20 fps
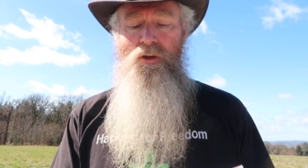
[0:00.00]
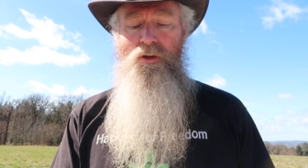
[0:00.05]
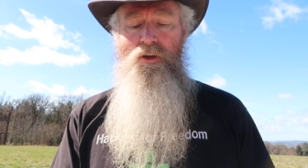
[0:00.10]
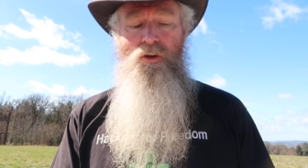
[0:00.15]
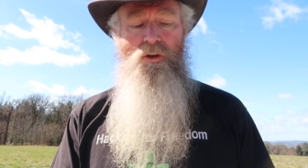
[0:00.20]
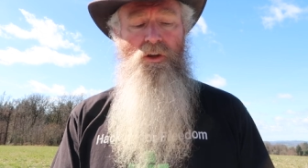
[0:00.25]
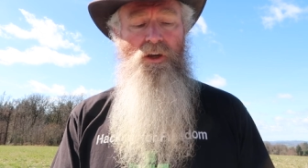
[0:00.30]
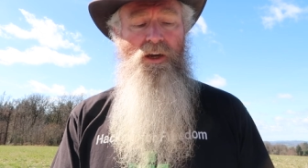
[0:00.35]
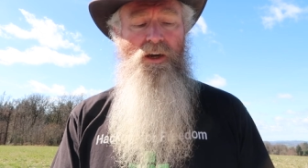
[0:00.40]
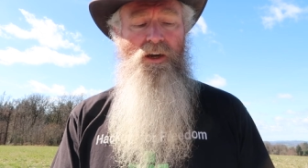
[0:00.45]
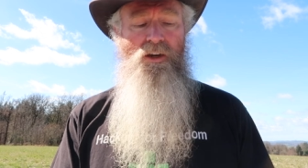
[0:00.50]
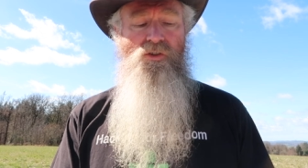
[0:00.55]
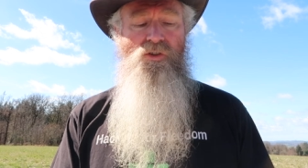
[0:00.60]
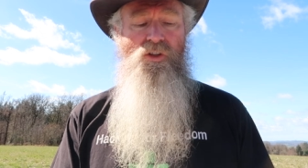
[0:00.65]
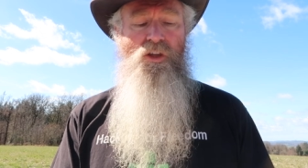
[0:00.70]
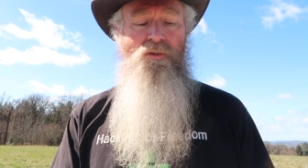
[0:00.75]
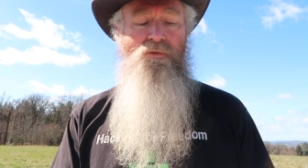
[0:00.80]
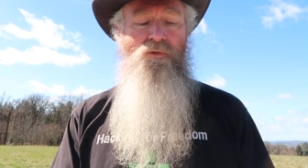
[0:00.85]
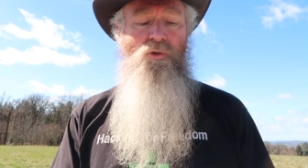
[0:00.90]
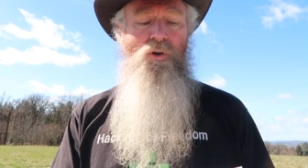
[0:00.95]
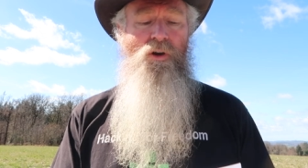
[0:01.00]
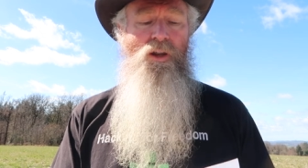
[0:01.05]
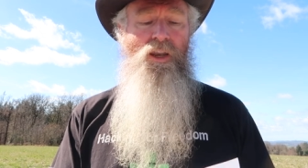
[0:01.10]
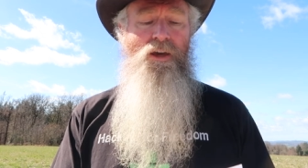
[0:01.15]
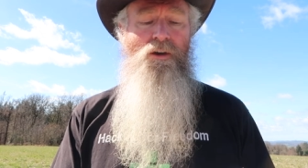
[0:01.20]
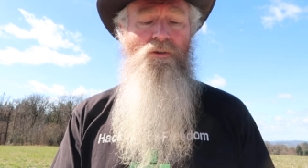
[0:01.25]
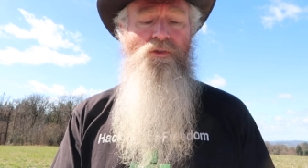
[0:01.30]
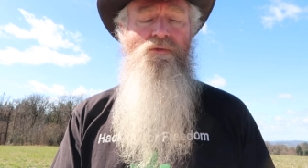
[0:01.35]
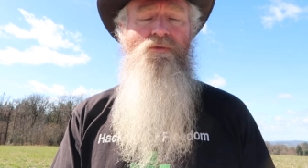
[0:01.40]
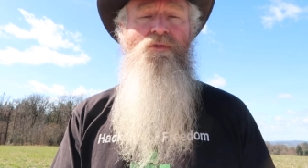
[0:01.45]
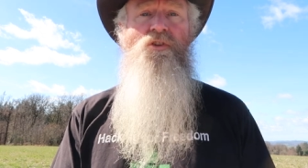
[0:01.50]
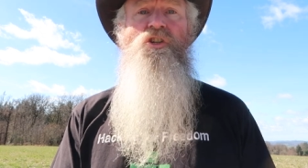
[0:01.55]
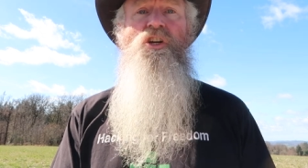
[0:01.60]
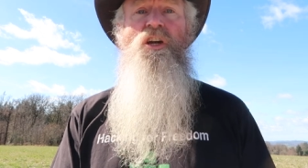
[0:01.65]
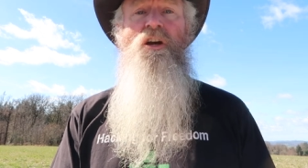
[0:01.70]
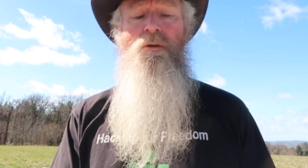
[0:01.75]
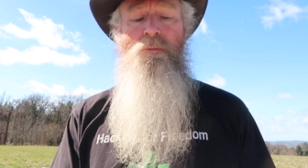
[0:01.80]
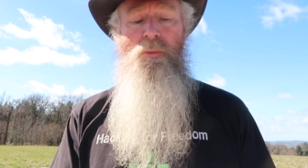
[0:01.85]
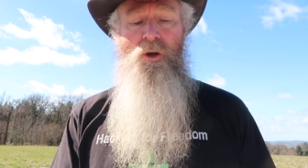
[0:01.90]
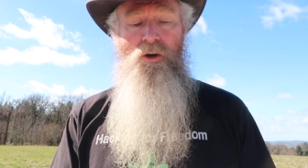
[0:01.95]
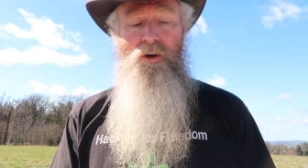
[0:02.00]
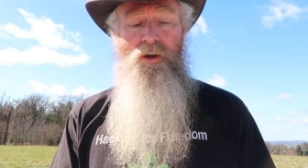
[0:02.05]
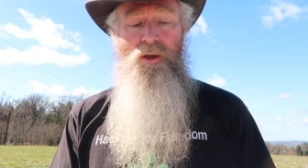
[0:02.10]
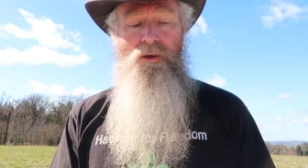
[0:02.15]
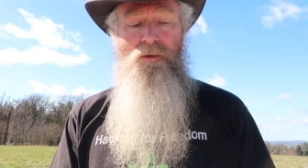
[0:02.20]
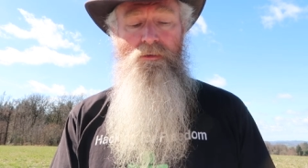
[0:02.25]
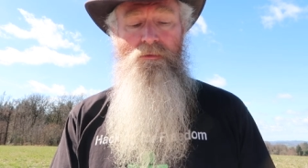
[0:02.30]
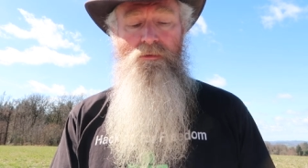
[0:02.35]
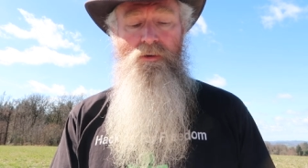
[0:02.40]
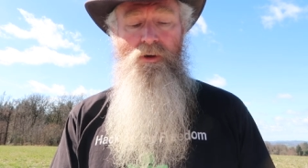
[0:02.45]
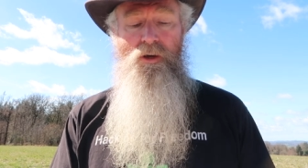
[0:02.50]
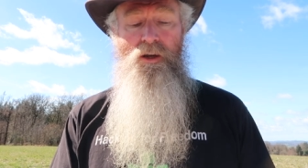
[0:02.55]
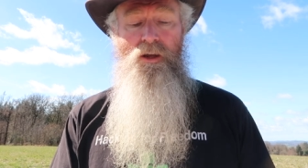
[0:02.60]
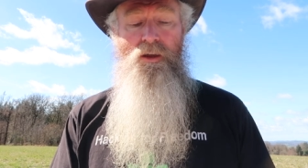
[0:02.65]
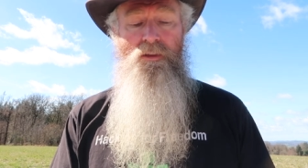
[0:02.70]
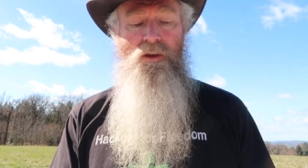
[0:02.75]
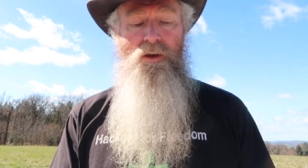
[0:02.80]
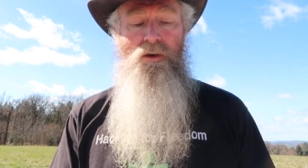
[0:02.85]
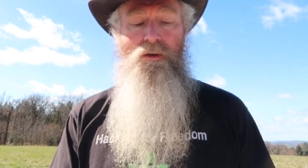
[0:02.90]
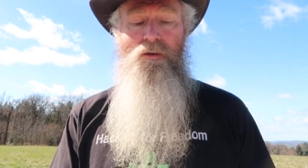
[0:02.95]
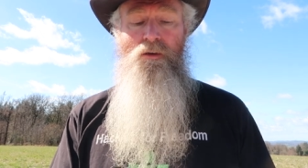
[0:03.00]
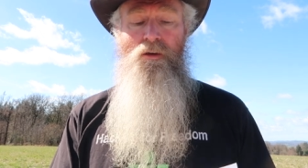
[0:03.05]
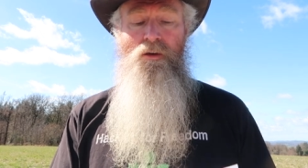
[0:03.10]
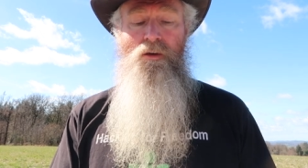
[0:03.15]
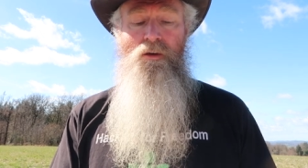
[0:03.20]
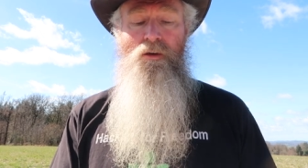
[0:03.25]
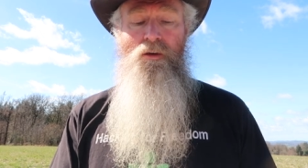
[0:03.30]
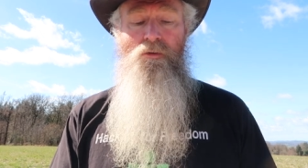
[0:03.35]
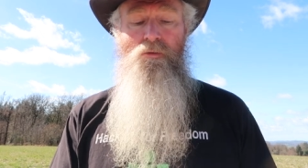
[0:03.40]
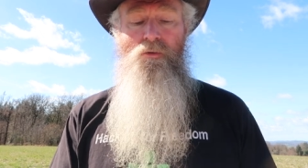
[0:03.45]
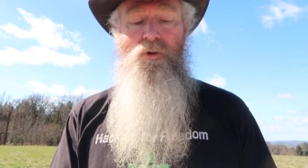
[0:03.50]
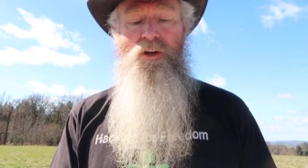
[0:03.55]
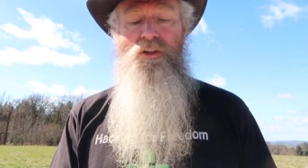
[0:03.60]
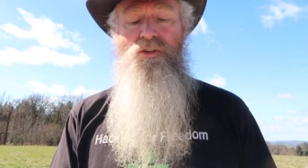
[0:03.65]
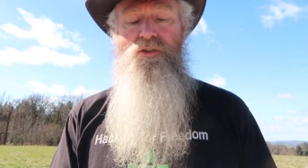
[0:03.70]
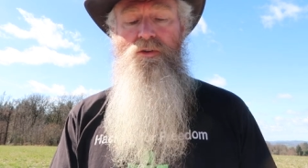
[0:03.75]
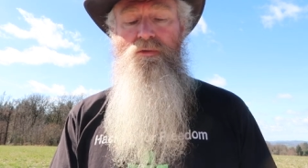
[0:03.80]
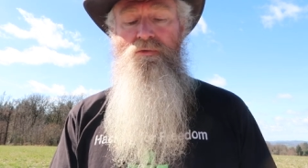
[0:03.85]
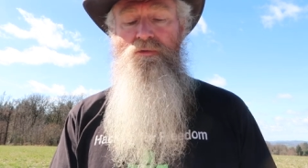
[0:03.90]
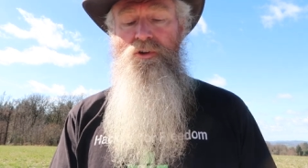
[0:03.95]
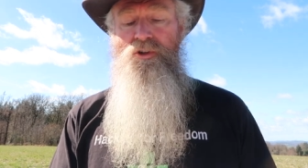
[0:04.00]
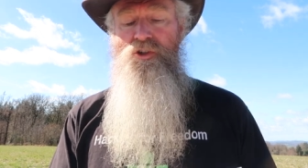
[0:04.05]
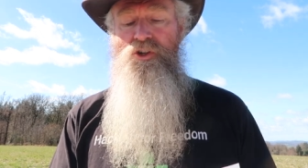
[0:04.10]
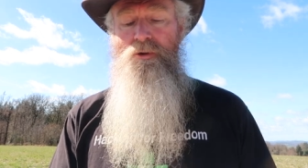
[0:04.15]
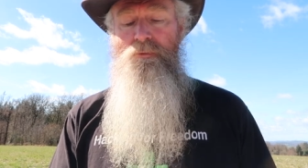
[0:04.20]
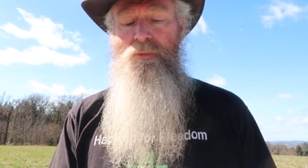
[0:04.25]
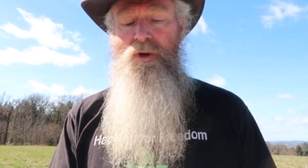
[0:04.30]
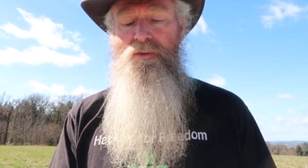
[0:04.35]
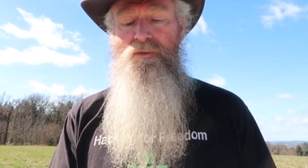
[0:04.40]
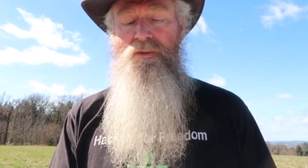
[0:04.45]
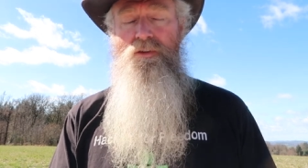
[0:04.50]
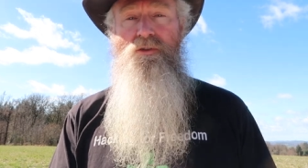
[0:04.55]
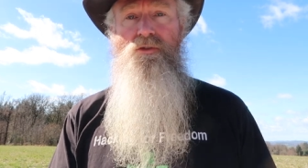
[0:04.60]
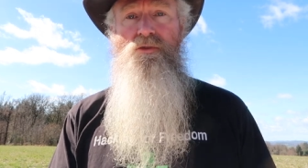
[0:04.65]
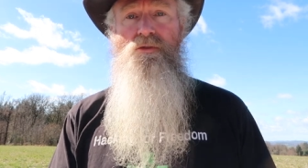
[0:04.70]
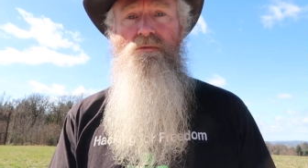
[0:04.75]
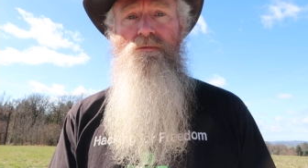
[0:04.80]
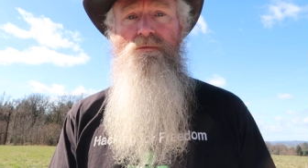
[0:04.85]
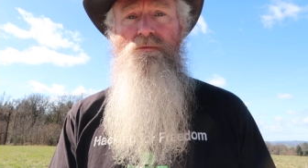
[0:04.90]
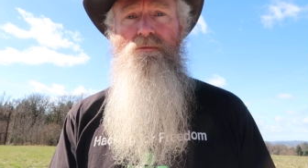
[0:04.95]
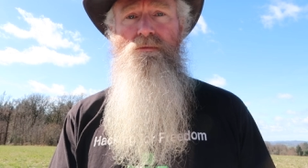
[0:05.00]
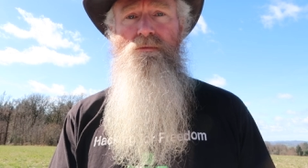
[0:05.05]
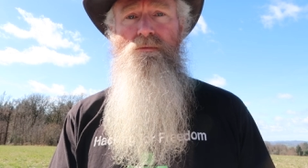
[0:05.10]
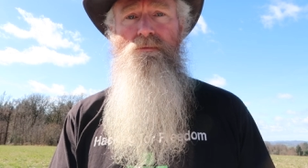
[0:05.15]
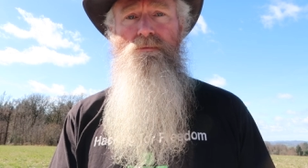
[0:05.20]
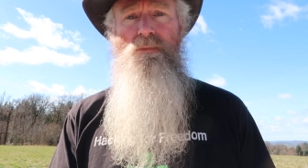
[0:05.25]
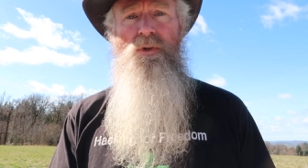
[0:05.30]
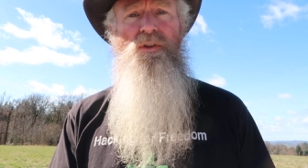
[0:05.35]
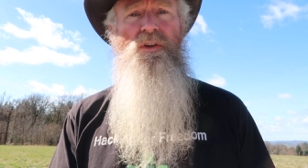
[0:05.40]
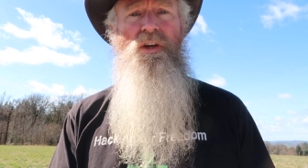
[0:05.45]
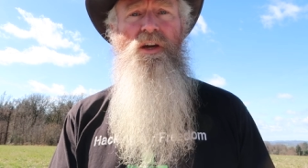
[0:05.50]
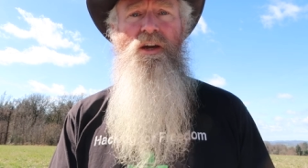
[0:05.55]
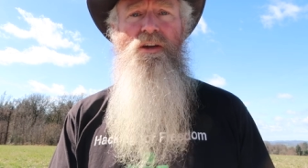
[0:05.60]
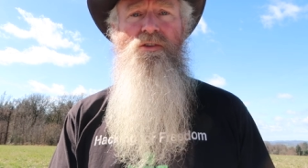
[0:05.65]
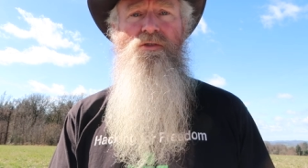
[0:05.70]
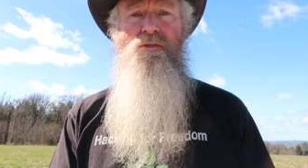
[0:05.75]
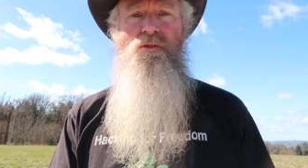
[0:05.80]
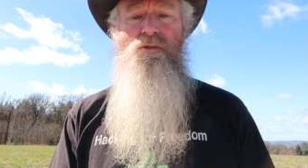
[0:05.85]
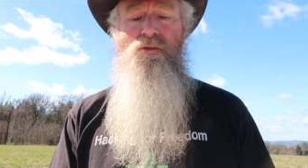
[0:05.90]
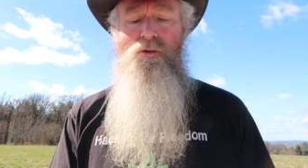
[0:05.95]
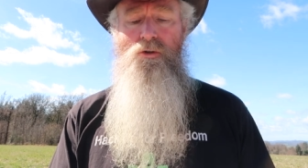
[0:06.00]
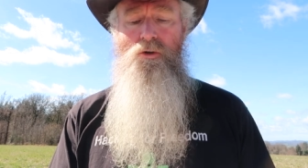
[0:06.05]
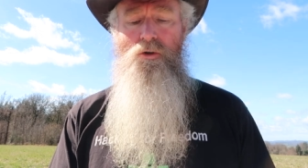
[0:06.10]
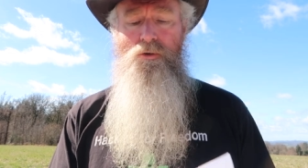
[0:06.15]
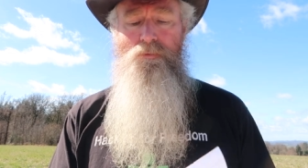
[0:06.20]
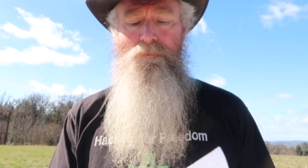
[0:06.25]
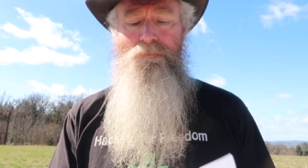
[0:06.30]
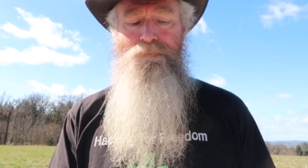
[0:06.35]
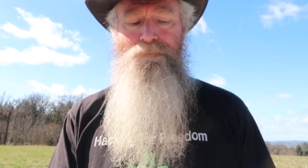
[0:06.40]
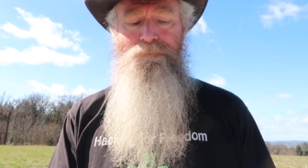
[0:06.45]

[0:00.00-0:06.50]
Unicast therefore allows for geo-blocking and other rights infringing methods multicast does not.